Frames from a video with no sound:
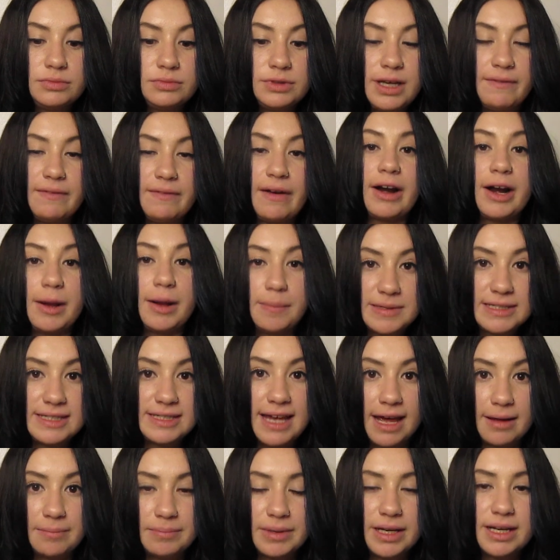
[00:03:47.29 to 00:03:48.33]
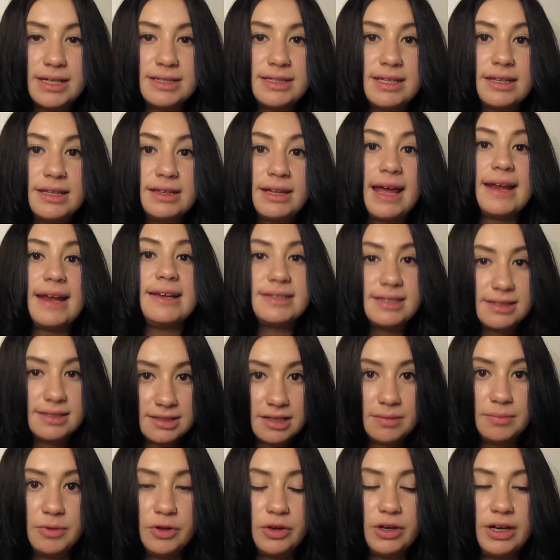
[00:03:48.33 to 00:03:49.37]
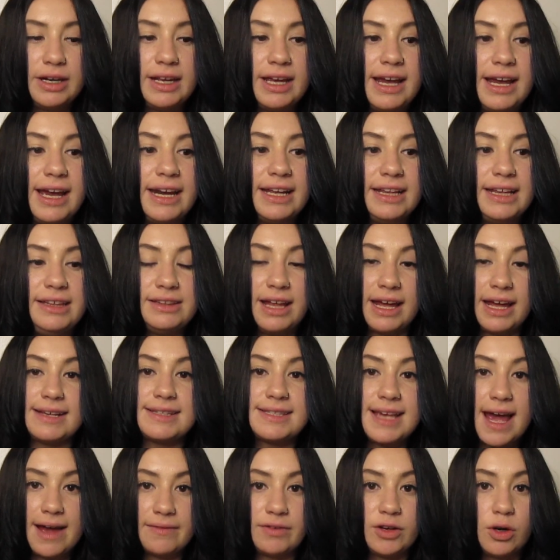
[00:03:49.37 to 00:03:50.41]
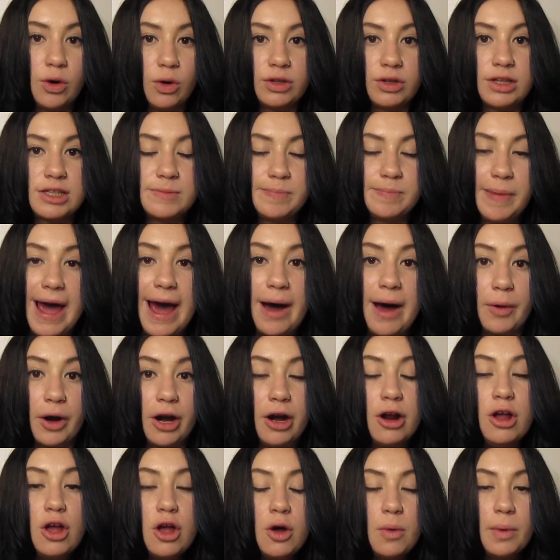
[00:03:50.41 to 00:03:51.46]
get very upset because he likes his community and he likes having all this power.